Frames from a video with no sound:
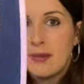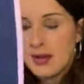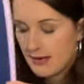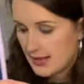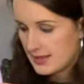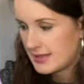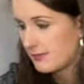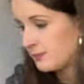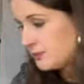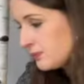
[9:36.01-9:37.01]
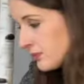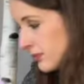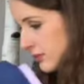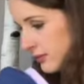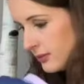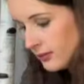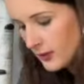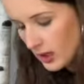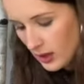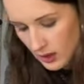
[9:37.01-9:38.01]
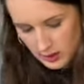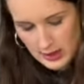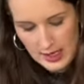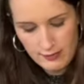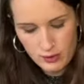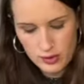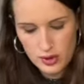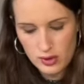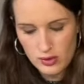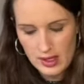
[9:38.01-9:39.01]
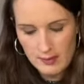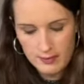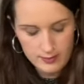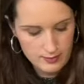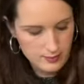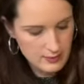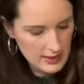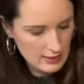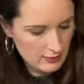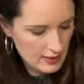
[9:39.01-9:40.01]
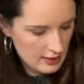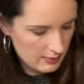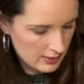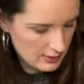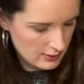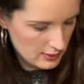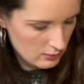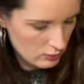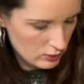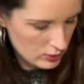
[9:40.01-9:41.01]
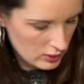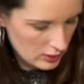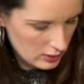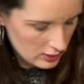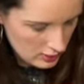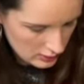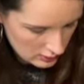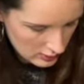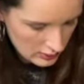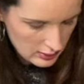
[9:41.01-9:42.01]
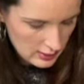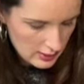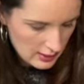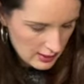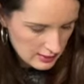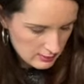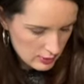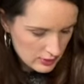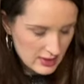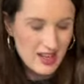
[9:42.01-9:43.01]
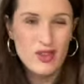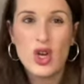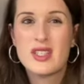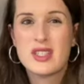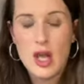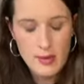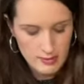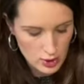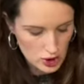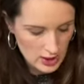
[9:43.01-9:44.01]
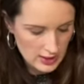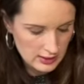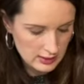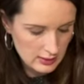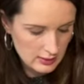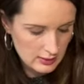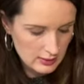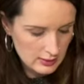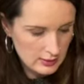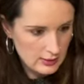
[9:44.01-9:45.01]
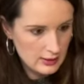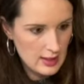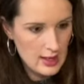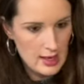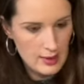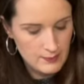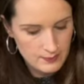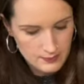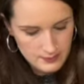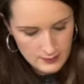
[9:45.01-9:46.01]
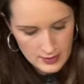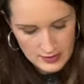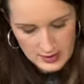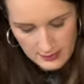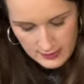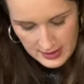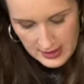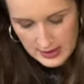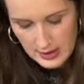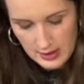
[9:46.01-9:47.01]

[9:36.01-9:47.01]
There it is. I have got to sort that bit out there because I don't want to end up losing it. I've got a sewing machine. I was gifted,